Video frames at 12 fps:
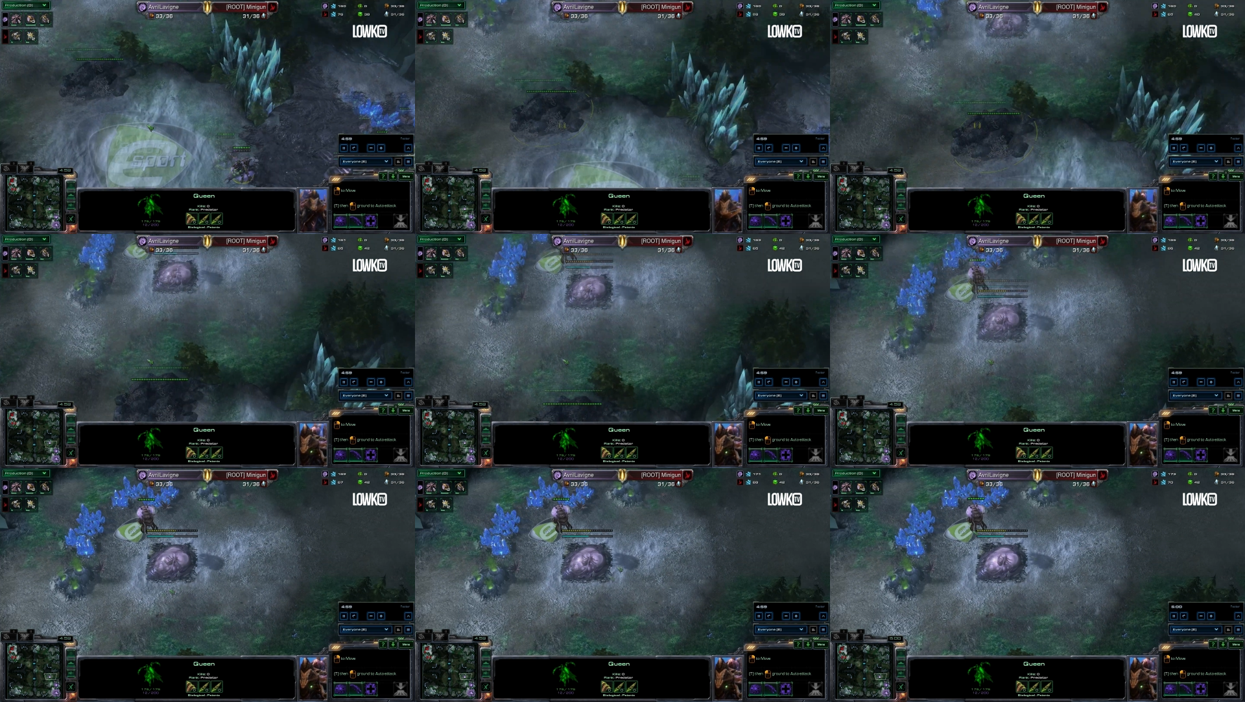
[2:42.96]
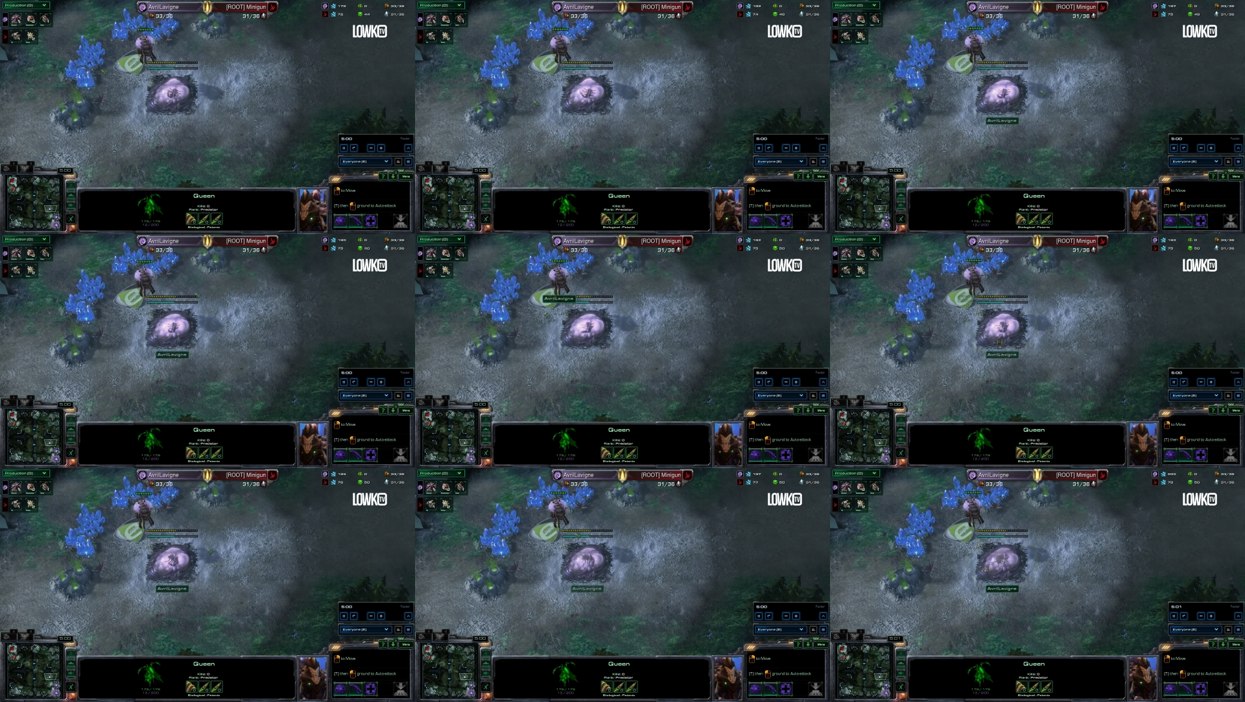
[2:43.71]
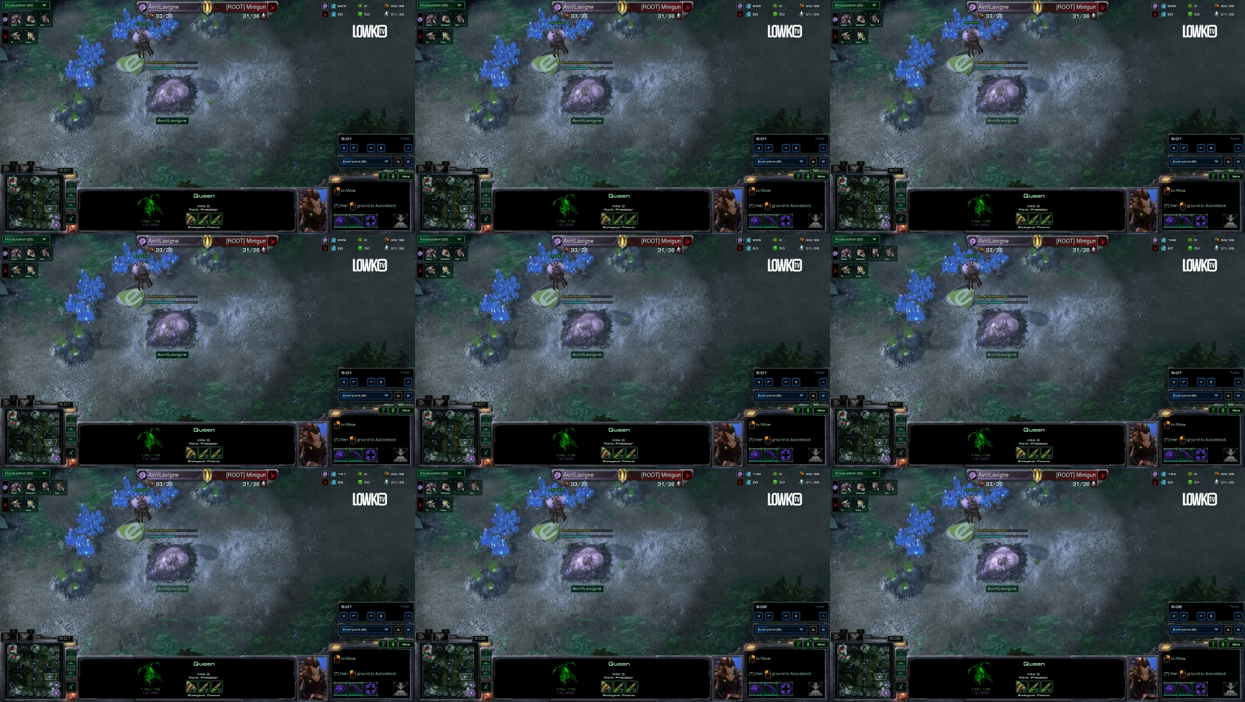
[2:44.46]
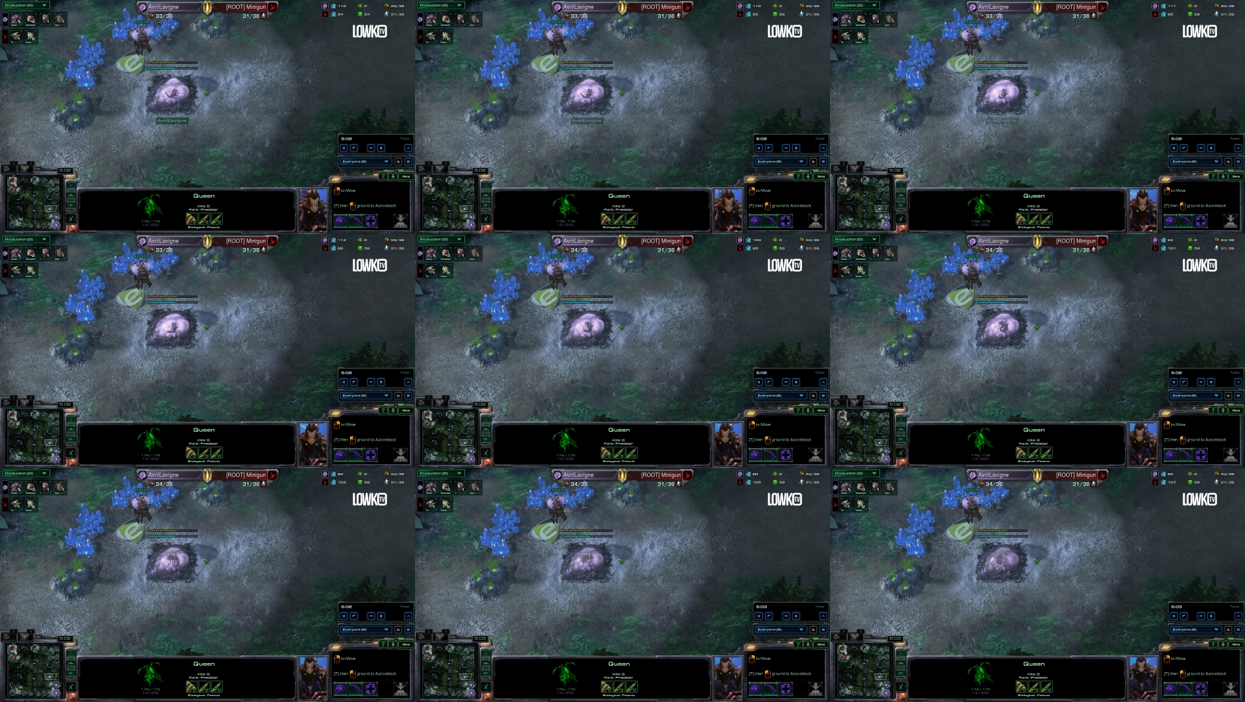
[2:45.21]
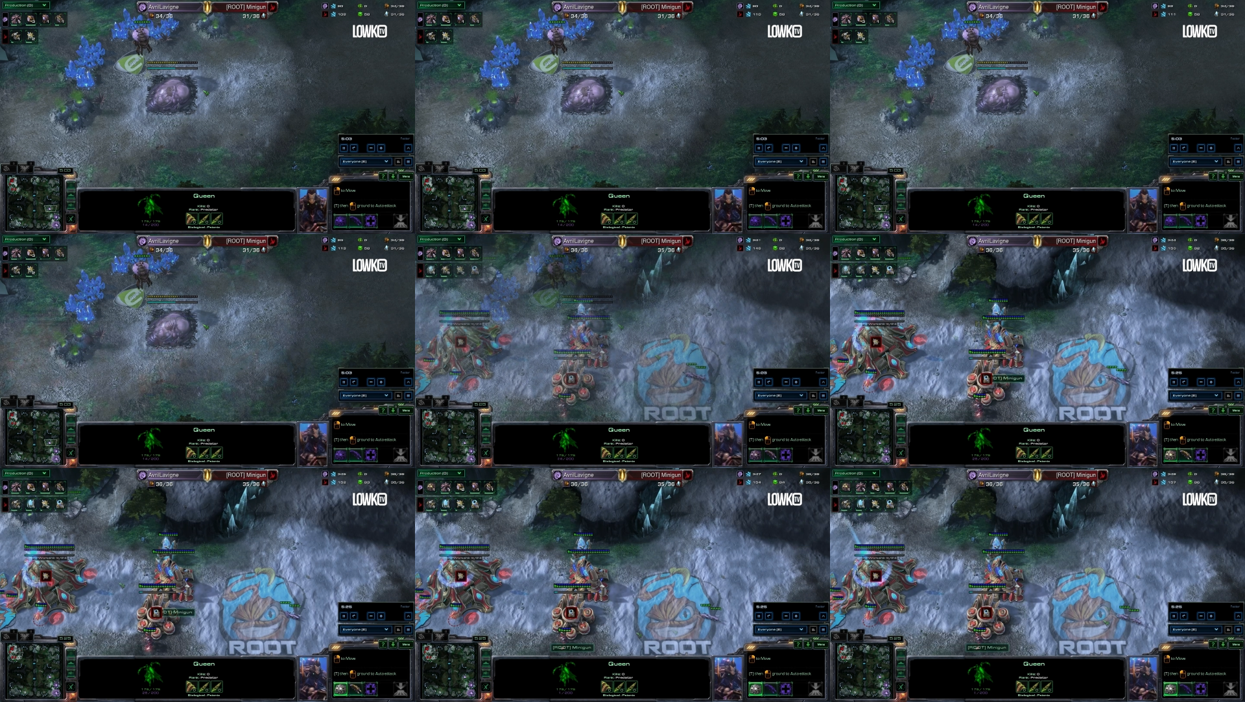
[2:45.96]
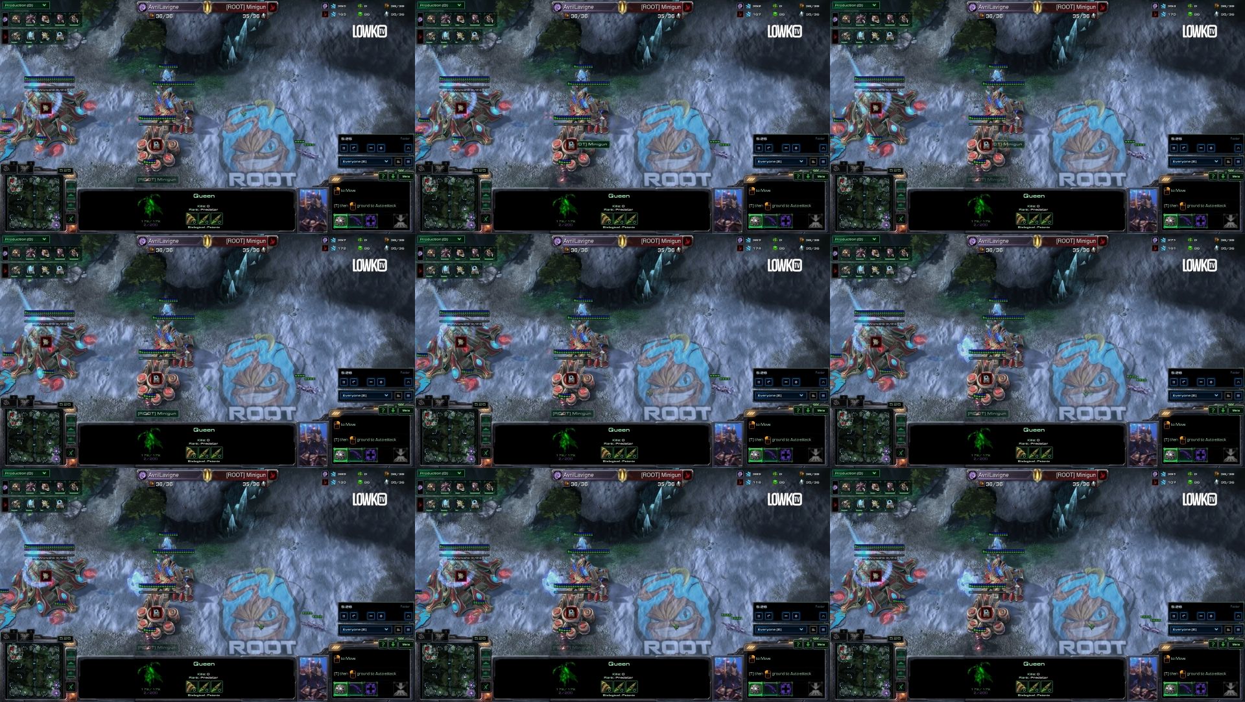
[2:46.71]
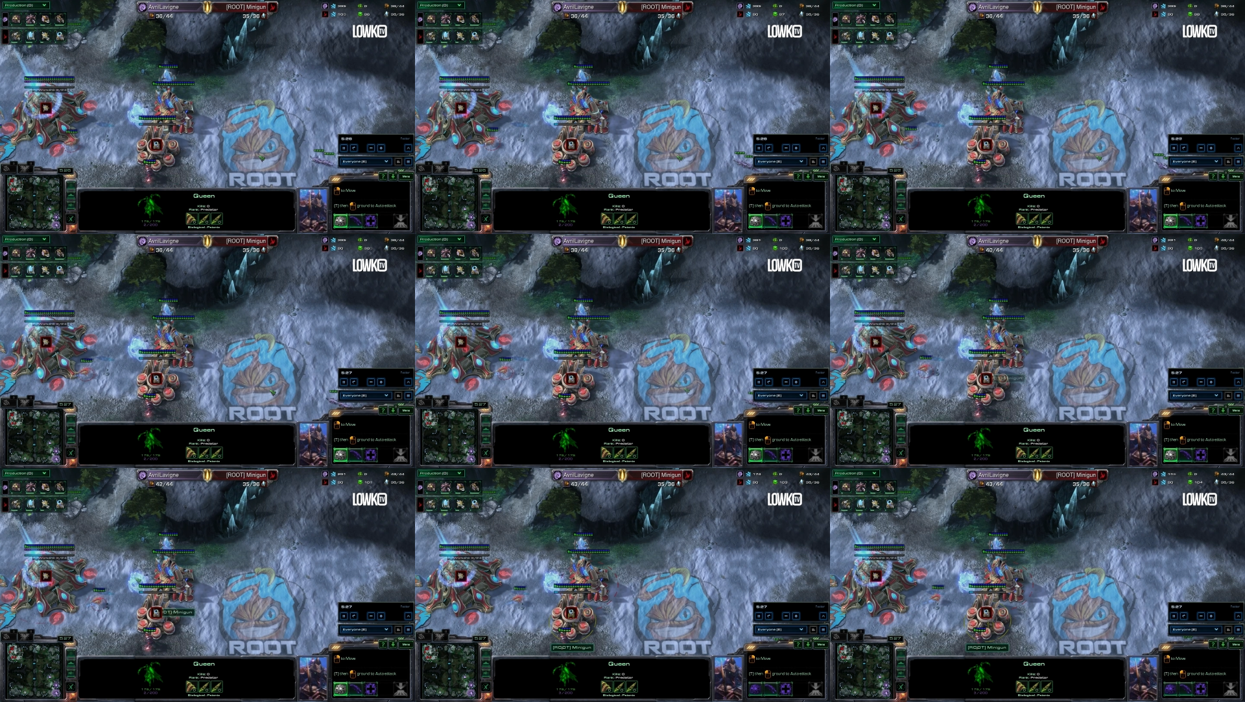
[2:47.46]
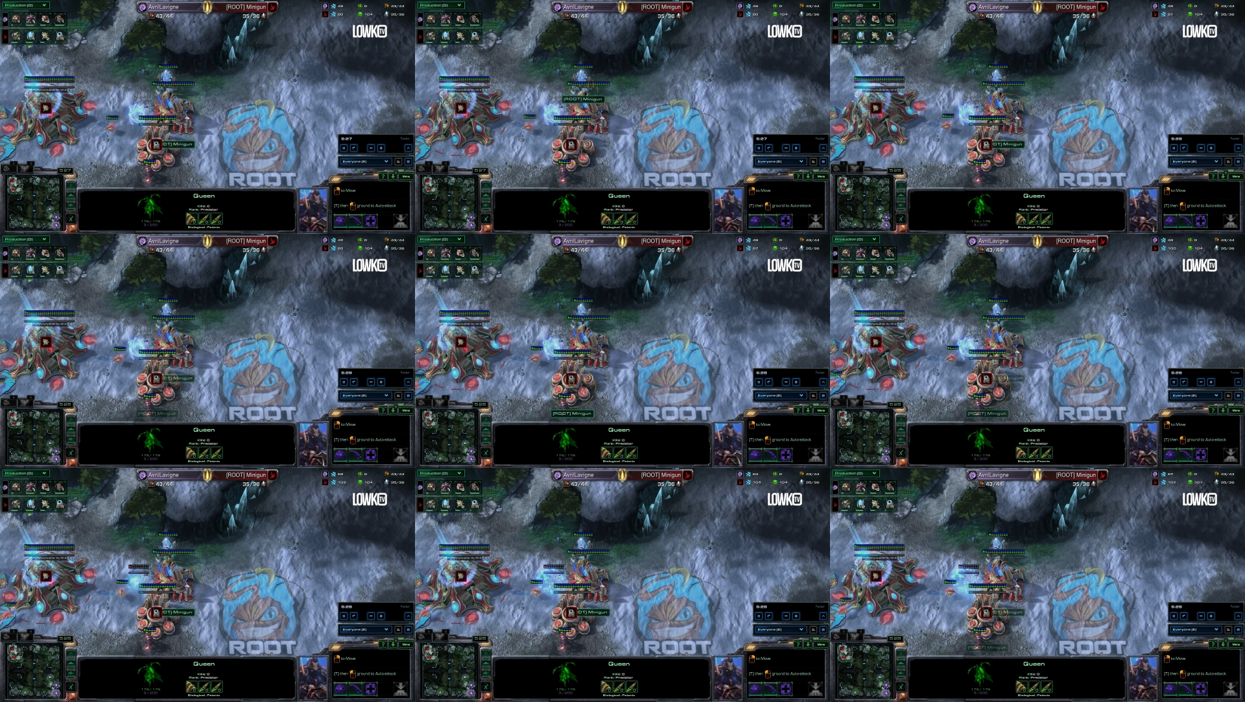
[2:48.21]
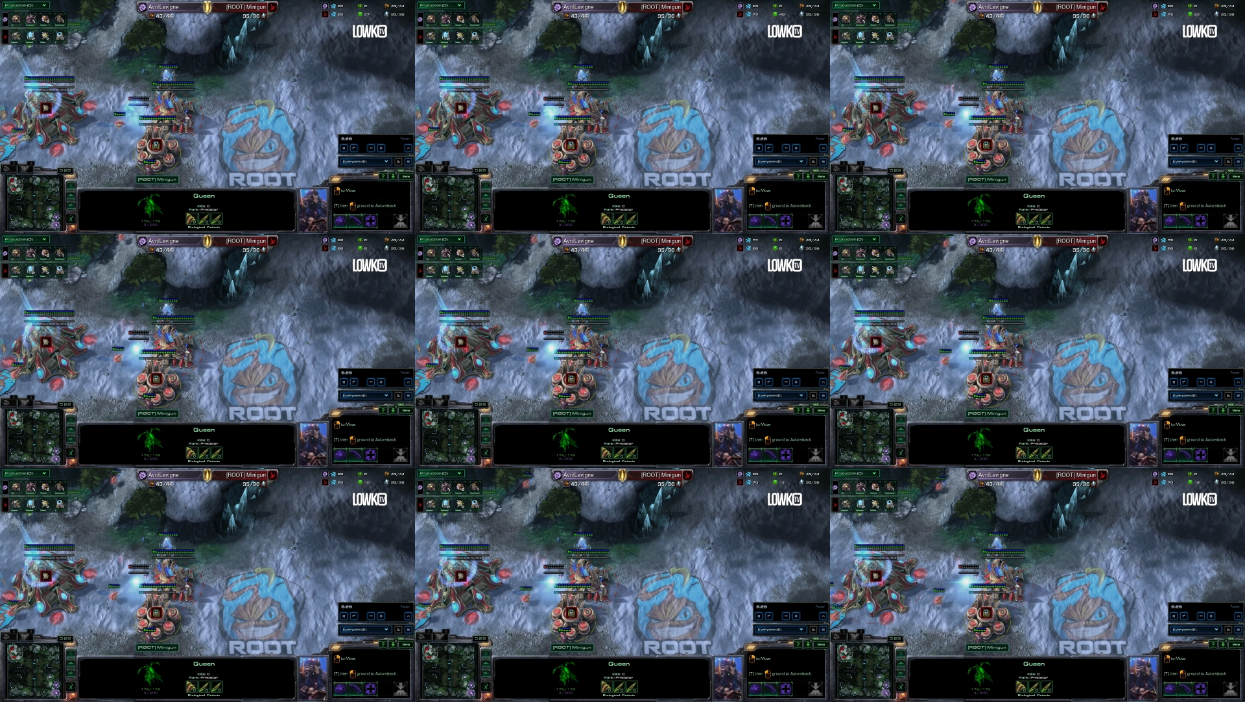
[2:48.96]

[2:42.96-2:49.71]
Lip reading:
Nobody's mouth can be seen.